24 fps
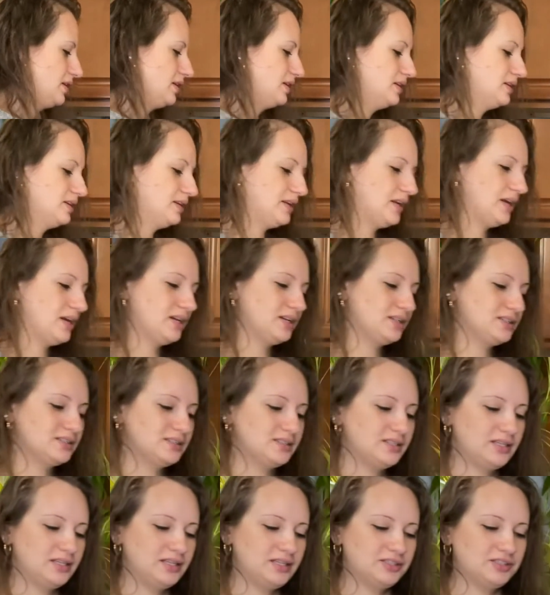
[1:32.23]
Next
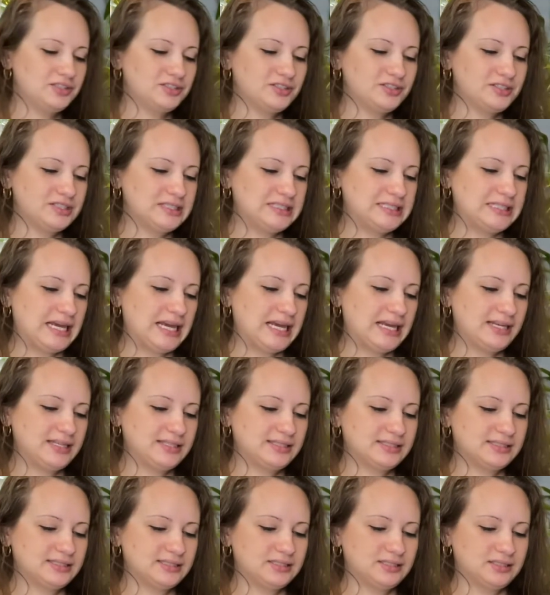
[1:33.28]
is our
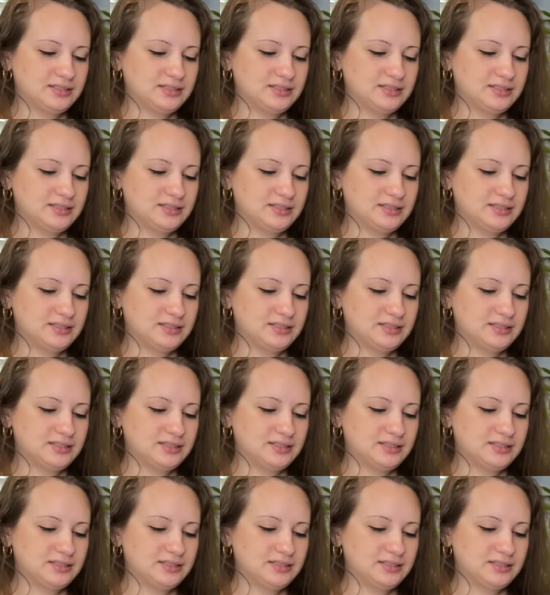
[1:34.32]
dates,